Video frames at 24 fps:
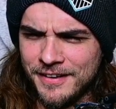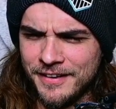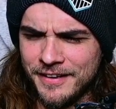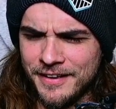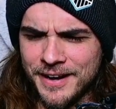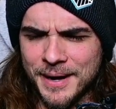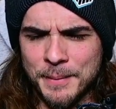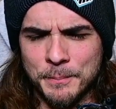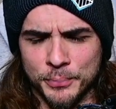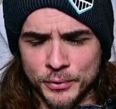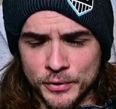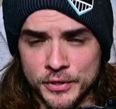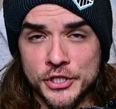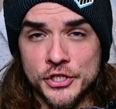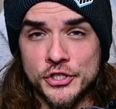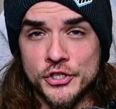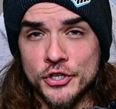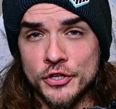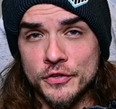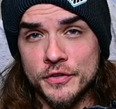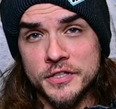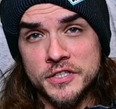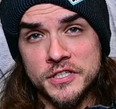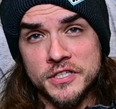And I'm pretty
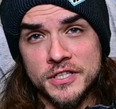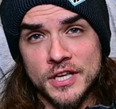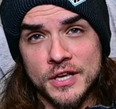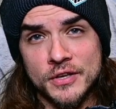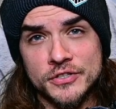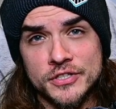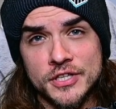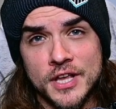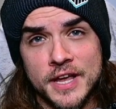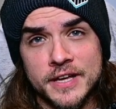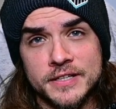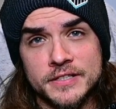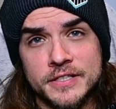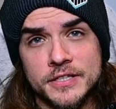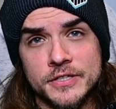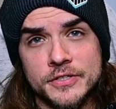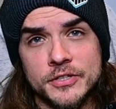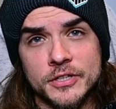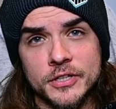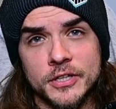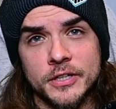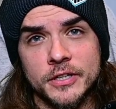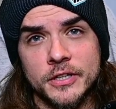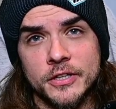sure this is how
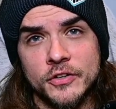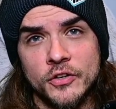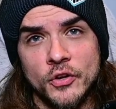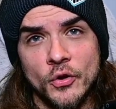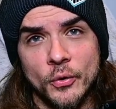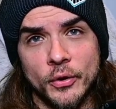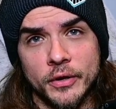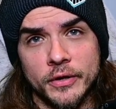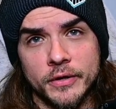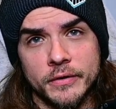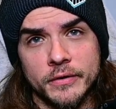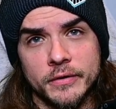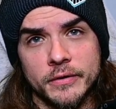scientists are going to do it.